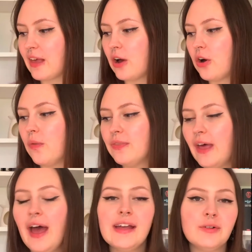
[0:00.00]
that are on
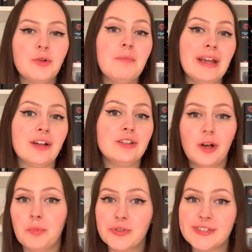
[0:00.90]
there, it will make a
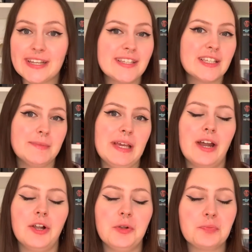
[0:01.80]
lot more sense to me
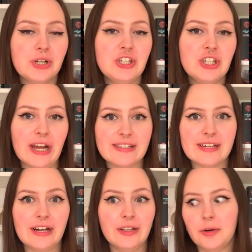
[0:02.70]
and I'll appreciate
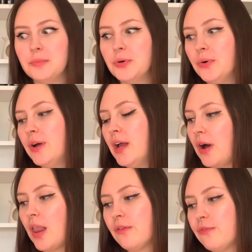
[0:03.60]
it a lot more.
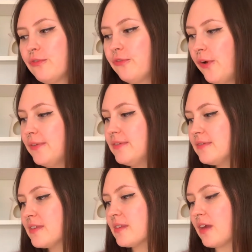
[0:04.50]
I love the
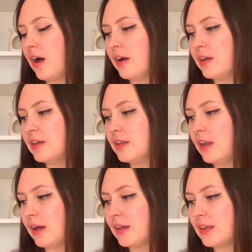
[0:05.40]
font, I
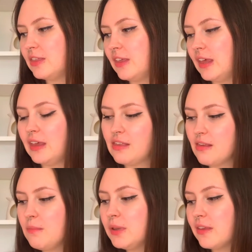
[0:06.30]
like the
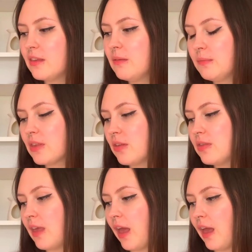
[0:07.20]
symbolism that's on
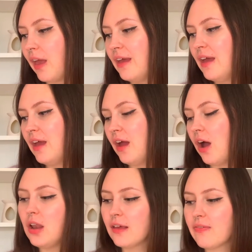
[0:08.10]
there,
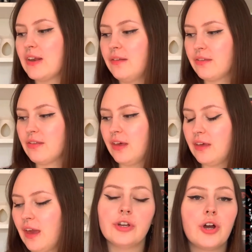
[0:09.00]
I like that it looks
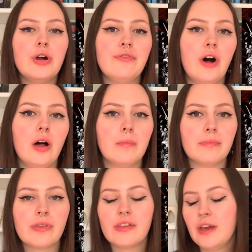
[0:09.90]
like a coat of
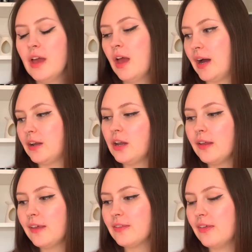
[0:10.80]
arms, and I
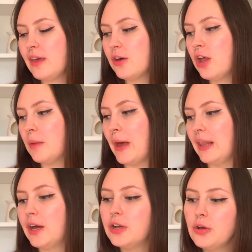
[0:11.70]
like the colour
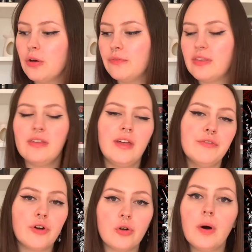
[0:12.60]
palette. I know obviously they've
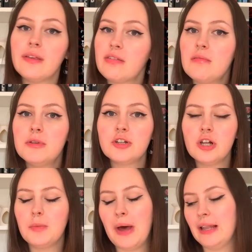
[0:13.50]
got quite similar
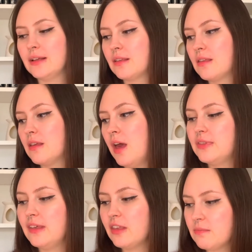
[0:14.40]
colour palettes.
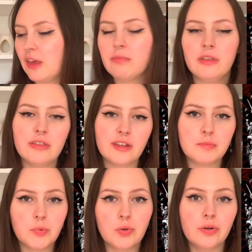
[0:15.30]
This makes me think
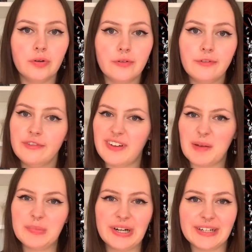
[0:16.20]
more
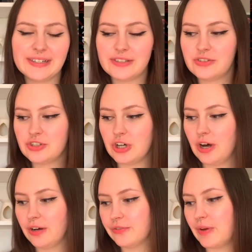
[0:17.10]
vampires,
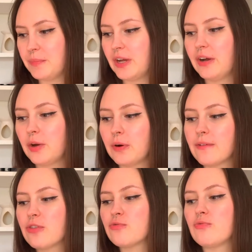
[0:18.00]
dark, vampiric,
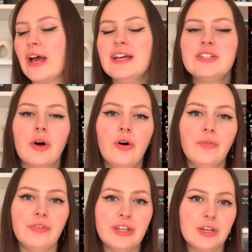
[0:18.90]
whereas the red
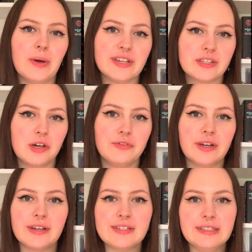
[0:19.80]
on the US
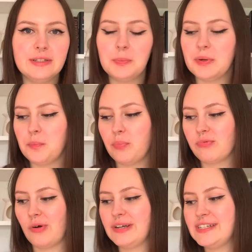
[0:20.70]
cover is a little bit
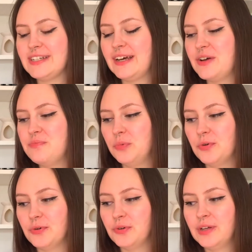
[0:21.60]
brighter and
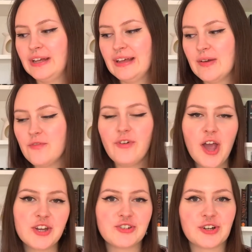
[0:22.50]
more
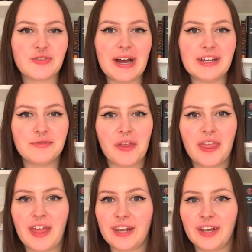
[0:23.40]
fire truck red rather
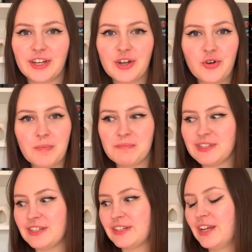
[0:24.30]
than like
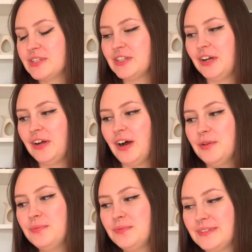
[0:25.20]
crimson. So
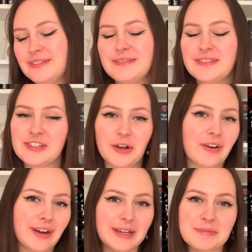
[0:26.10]
I'm
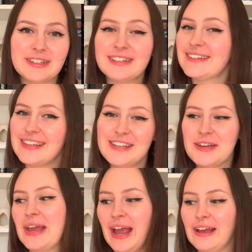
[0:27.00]
sorry, but
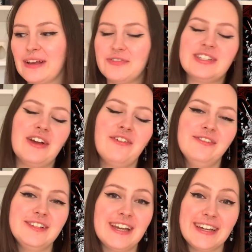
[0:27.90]
the UK cover
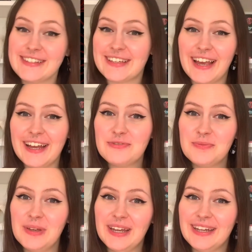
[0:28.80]
definitely takes the cake for
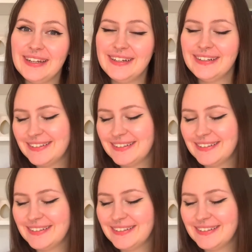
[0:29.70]
me.